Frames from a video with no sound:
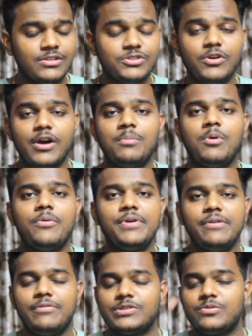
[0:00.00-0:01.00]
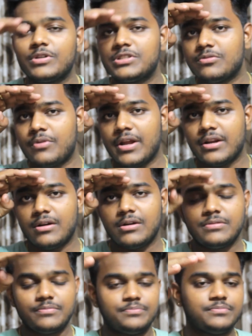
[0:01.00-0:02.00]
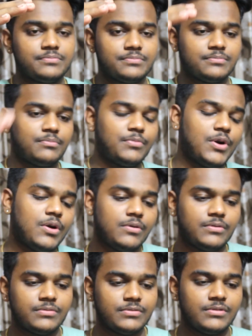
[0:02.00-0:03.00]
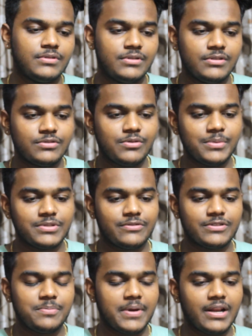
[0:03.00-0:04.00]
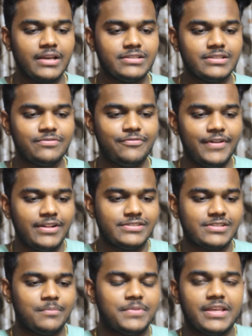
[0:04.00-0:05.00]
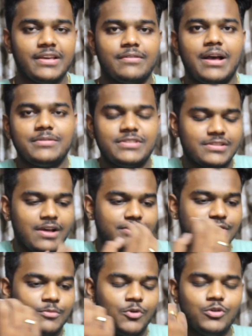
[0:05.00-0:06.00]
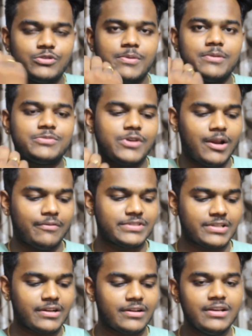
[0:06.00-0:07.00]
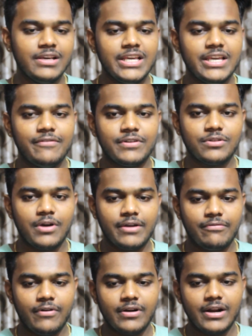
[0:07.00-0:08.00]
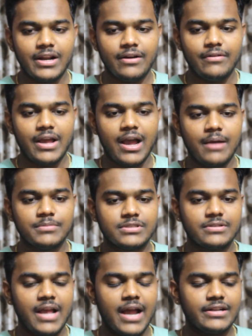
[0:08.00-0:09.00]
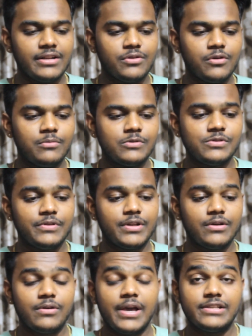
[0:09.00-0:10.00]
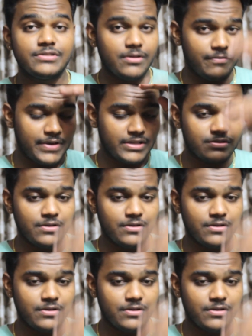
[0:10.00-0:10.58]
Zouhair Bahaoui, if he's watching right now, bro, so much respect. I just felt something. I just got some goosebumps all of a sudden, even though I forgot I'm just reacting to a music video. It's off. Oh,